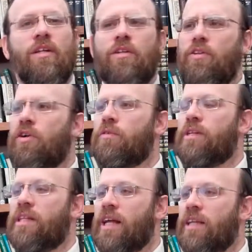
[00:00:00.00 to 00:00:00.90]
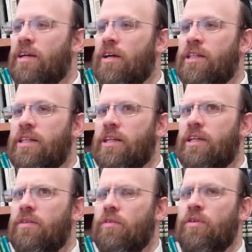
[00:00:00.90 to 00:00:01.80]
So the Torah is telling us,
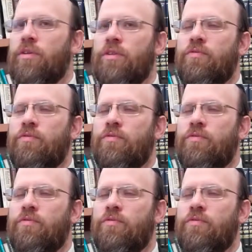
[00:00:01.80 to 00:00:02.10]
in order